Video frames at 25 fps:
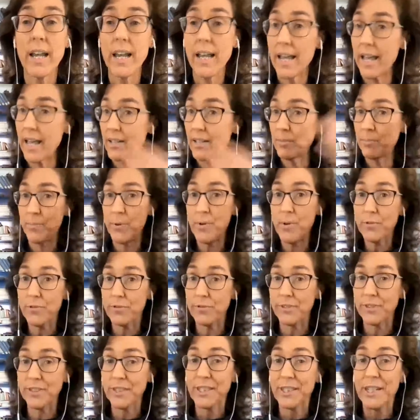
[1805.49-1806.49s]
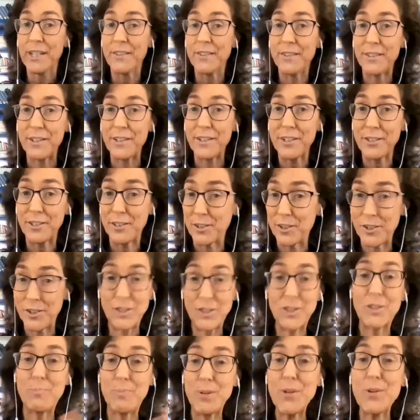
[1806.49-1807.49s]
And poof, the
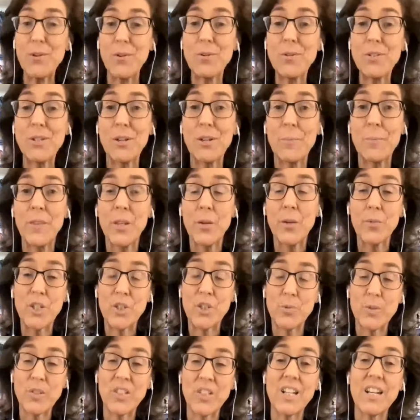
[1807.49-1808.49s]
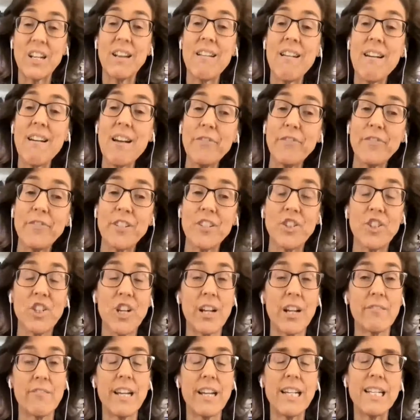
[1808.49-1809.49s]
dispute, which was enough to
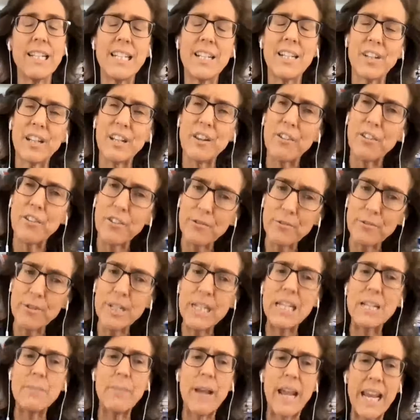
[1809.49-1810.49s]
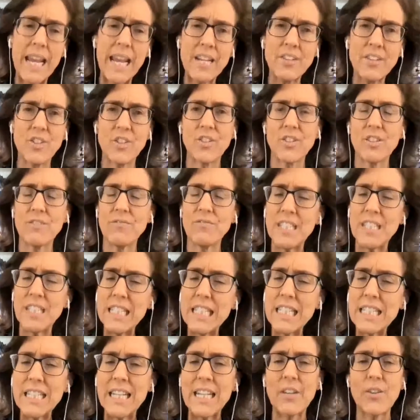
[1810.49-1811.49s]
generate nearly 3 pages of
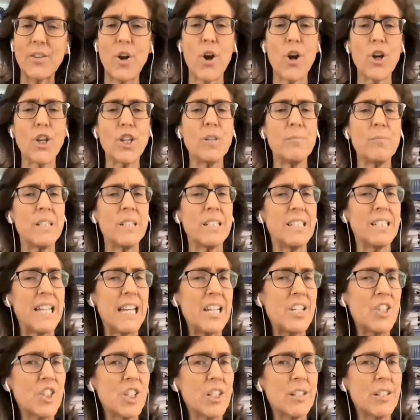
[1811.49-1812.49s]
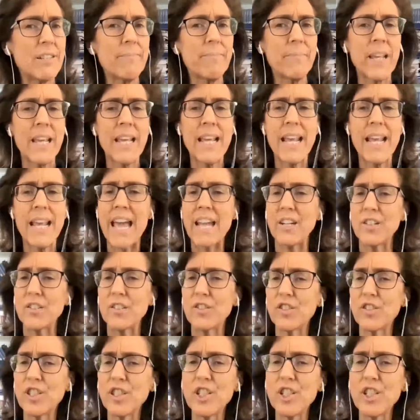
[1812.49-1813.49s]
detailed argumentation and a
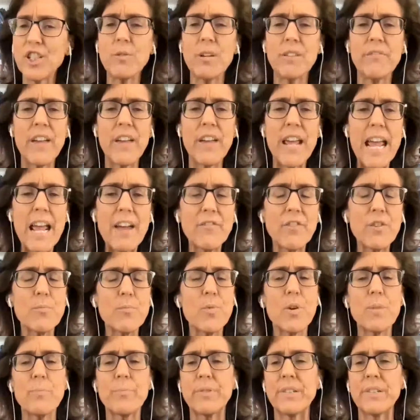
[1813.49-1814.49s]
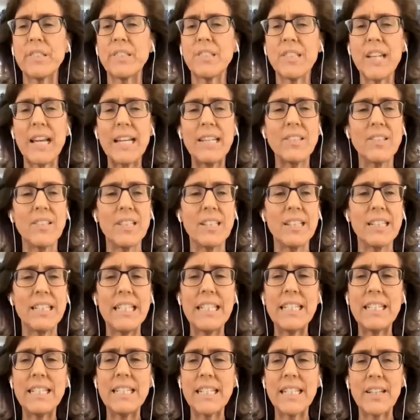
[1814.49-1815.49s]
slew of ever more precise and
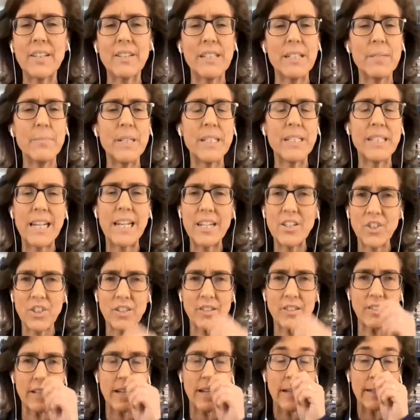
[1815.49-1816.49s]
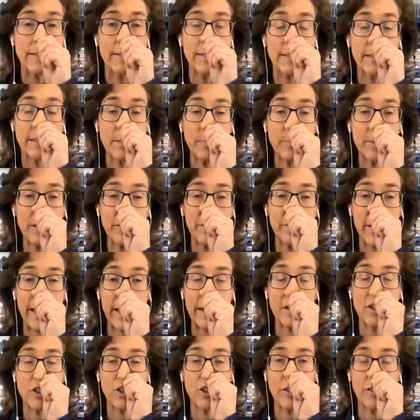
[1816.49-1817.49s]
detailed limitations, simply
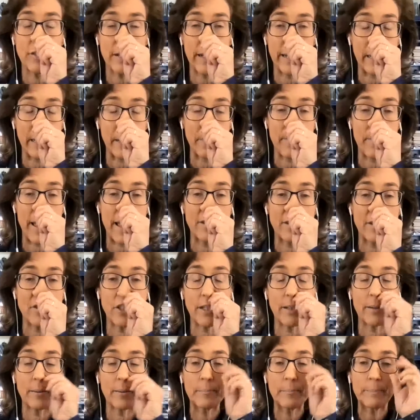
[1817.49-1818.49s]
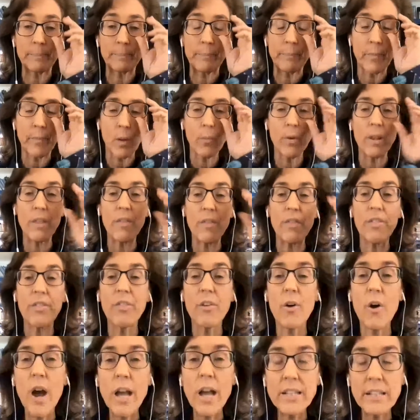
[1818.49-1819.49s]
vanishes like magic. We
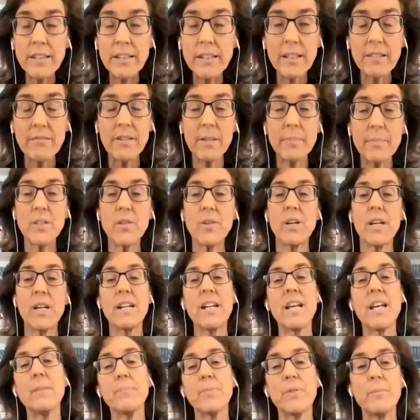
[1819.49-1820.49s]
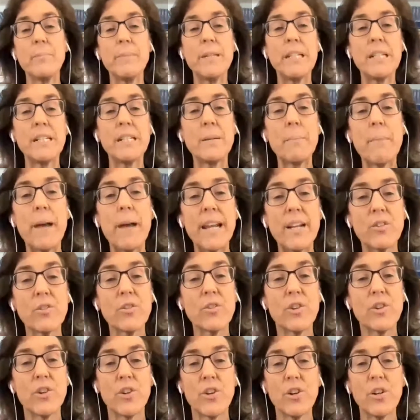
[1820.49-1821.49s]
thought that Rabbi Yochanan permitted a minor
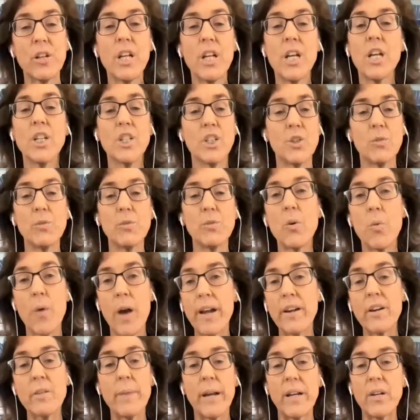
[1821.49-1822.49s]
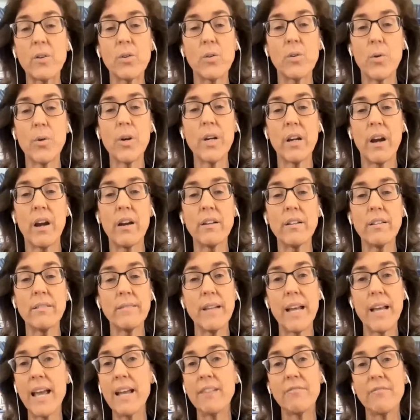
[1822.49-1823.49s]
girl to acquire by her courtyard,
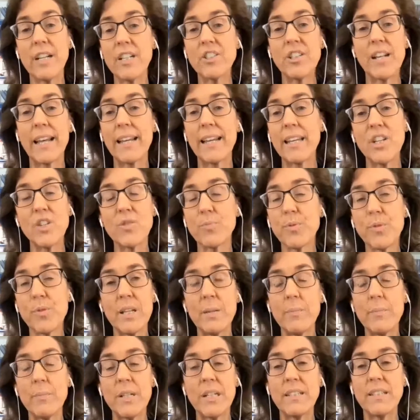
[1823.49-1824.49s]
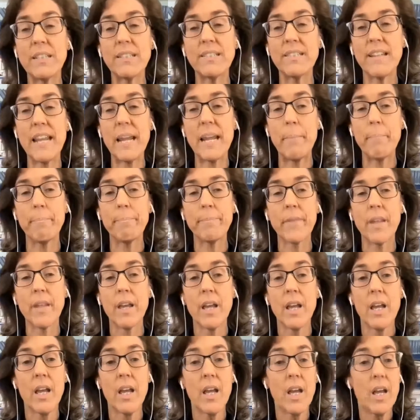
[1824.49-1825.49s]
and Reish Lakish prohibited the same.
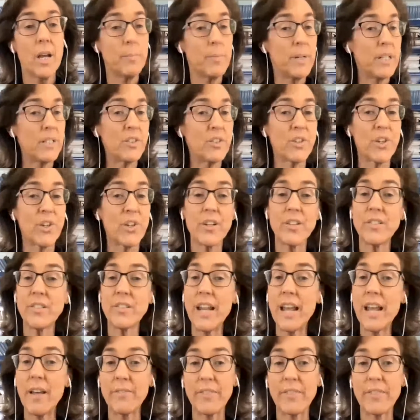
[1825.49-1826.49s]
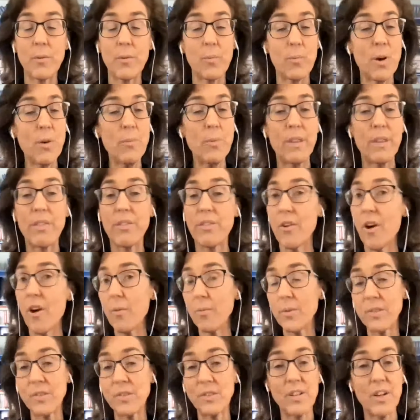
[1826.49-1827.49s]
But it turns out that what we thought
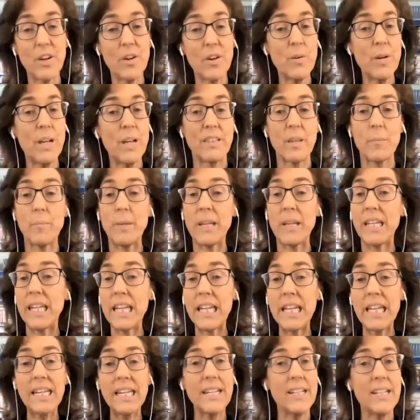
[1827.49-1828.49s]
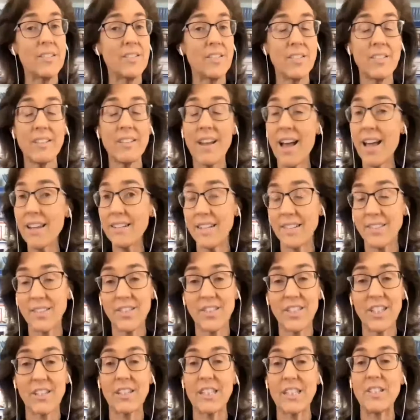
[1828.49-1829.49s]
was so at the beginning is not
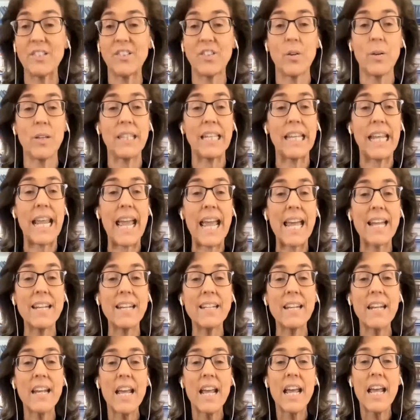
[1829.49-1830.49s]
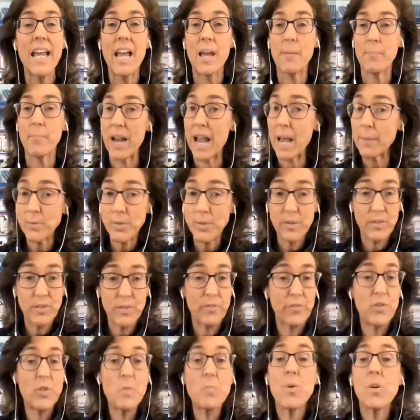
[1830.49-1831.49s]
necessarily so at the end, and perhaps with a
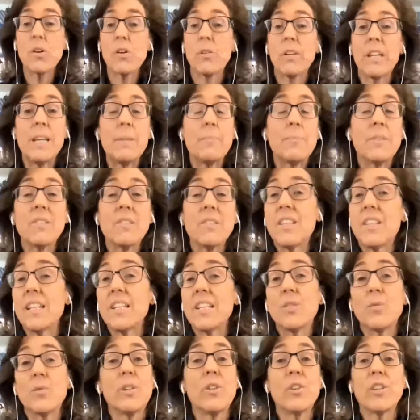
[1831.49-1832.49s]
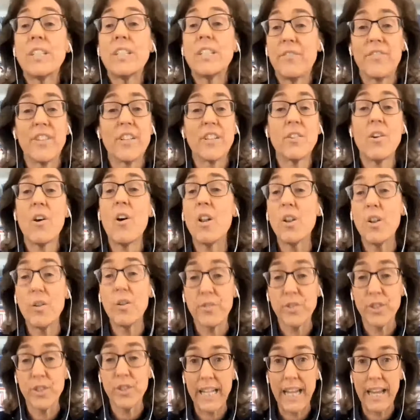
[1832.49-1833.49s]
few more Okimtos, things would look different all
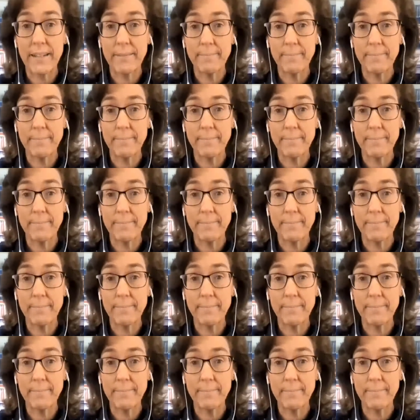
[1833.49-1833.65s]
over again.